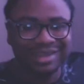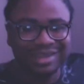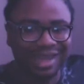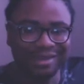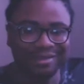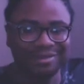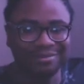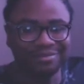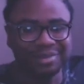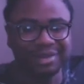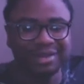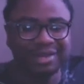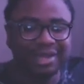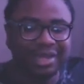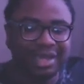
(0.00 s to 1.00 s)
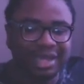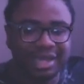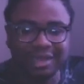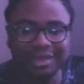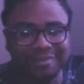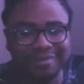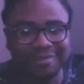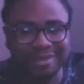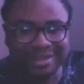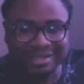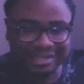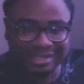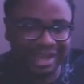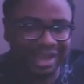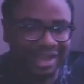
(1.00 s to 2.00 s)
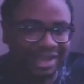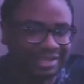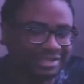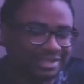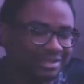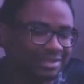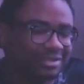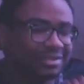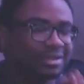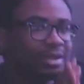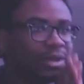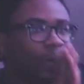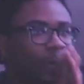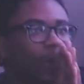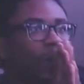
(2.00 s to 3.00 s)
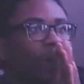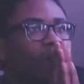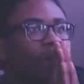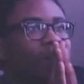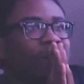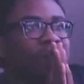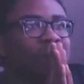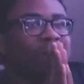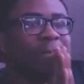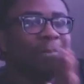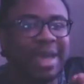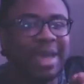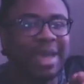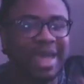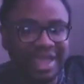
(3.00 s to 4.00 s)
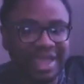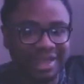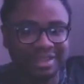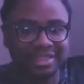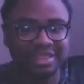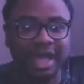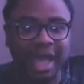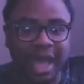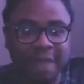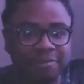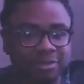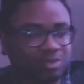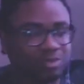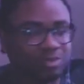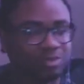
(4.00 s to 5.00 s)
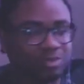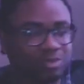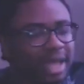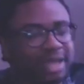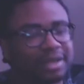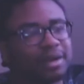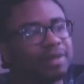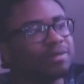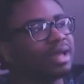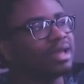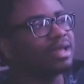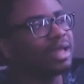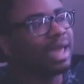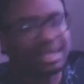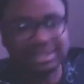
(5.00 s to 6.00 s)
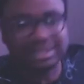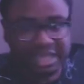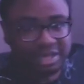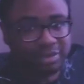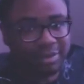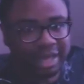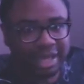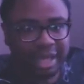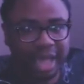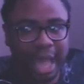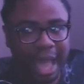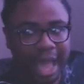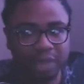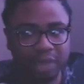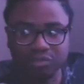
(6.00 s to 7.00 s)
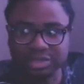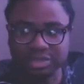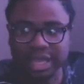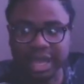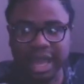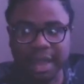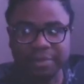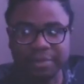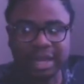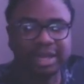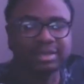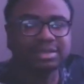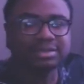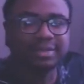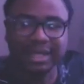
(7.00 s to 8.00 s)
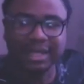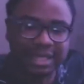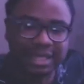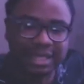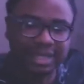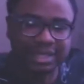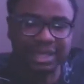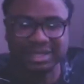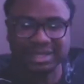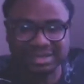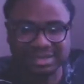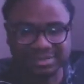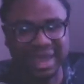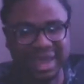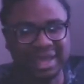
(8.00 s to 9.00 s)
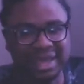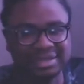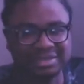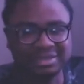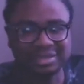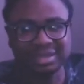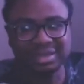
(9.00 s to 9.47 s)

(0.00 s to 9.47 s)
I don't know, but anyways, guys, man, the hype is real. Like okay, ask anybody. Like I was not hyping. Like I was like, yeah, it's Smash.